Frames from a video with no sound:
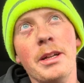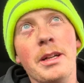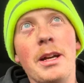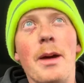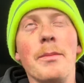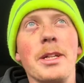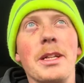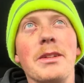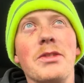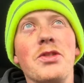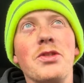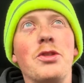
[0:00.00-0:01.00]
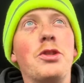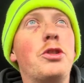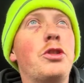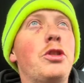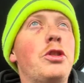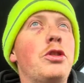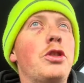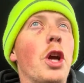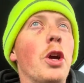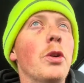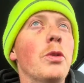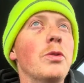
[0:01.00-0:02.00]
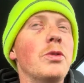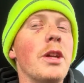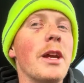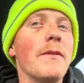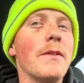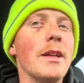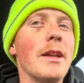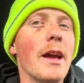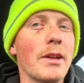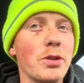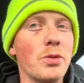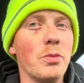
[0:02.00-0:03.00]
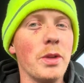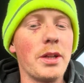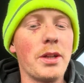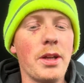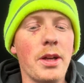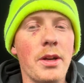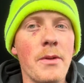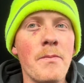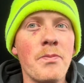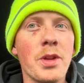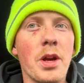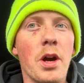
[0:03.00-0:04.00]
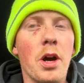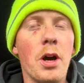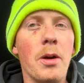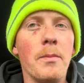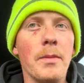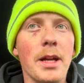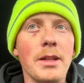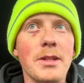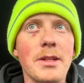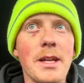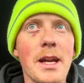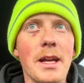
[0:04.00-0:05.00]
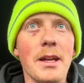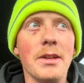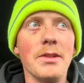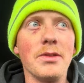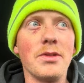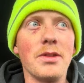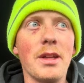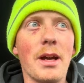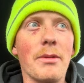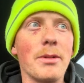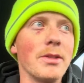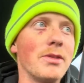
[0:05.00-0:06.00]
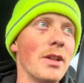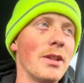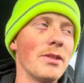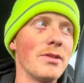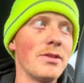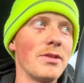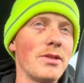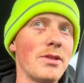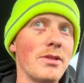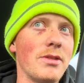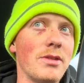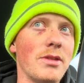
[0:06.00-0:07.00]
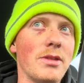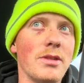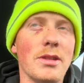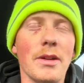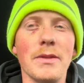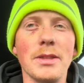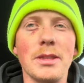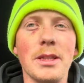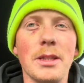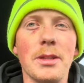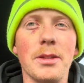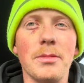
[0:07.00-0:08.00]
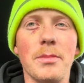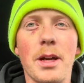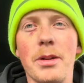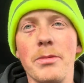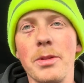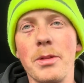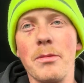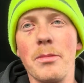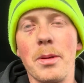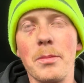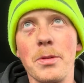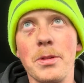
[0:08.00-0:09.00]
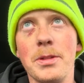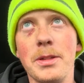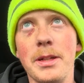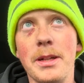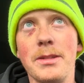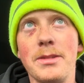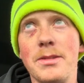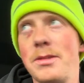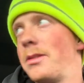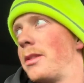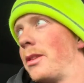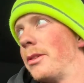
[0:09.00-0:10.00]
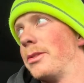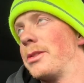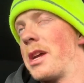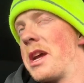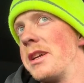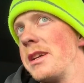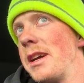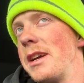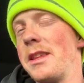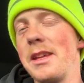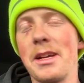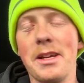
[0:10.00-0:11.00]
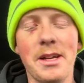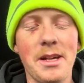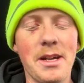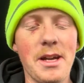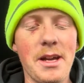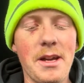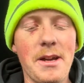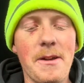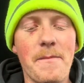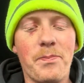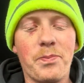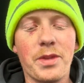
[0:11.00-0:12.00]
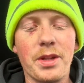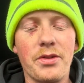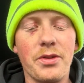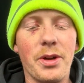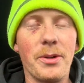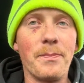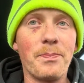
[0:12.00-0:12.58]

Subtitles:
I'm going to guess Tuesday of next week, and today is, I want to say 17th, I don't really remember, it's Thursday, I think, so